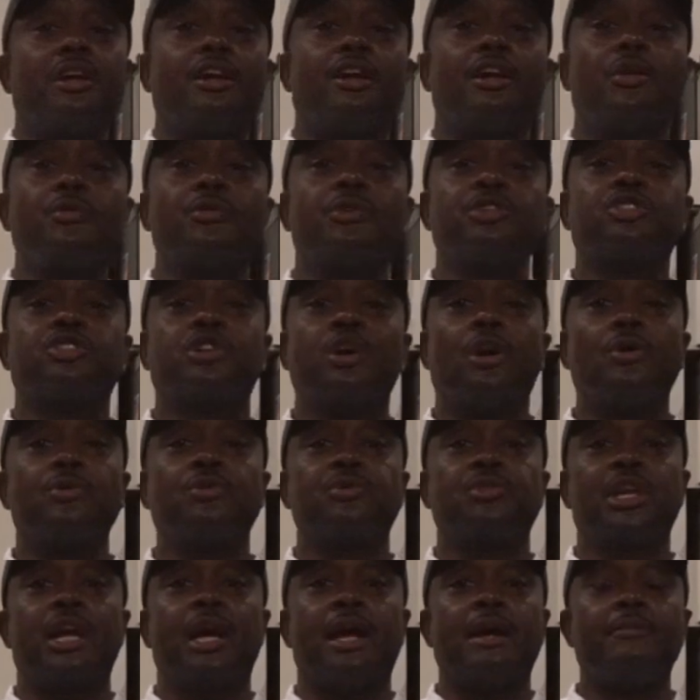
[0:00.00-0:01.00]
it on the
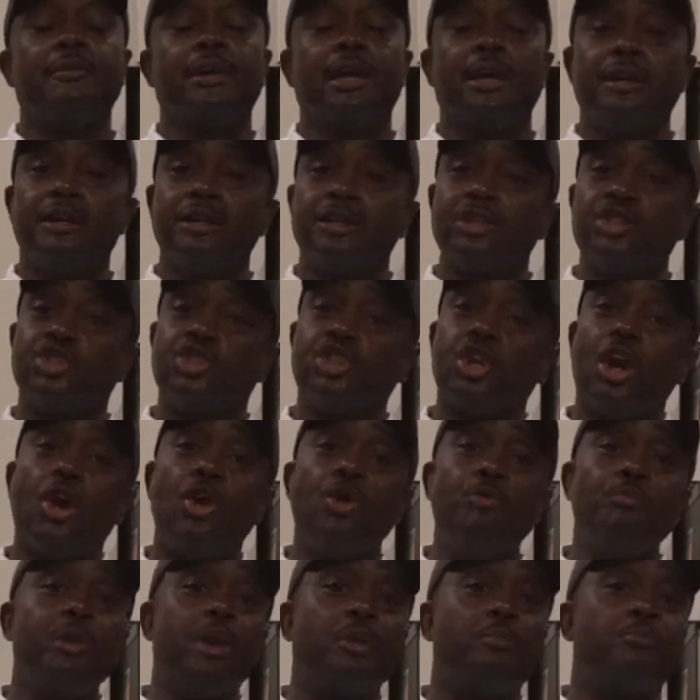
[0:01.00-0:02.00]
stovetop,
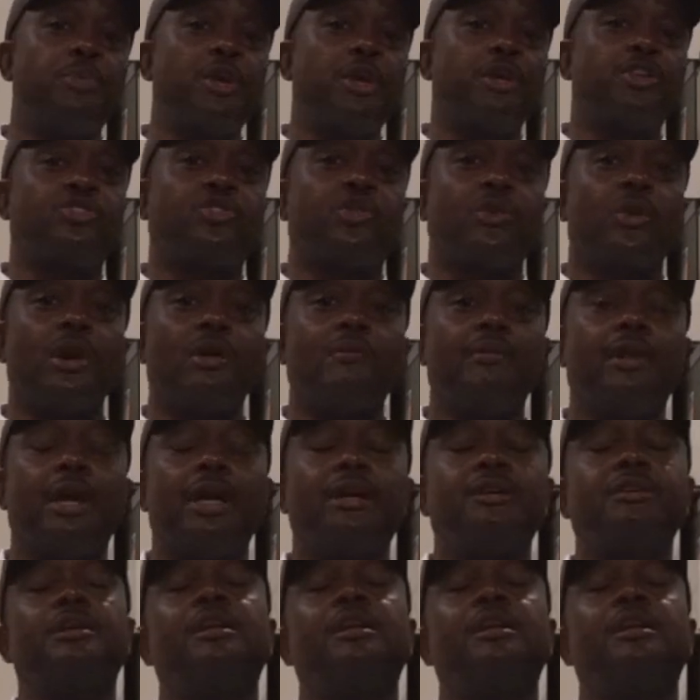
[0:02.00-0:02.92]
showed me a picture of it. I said,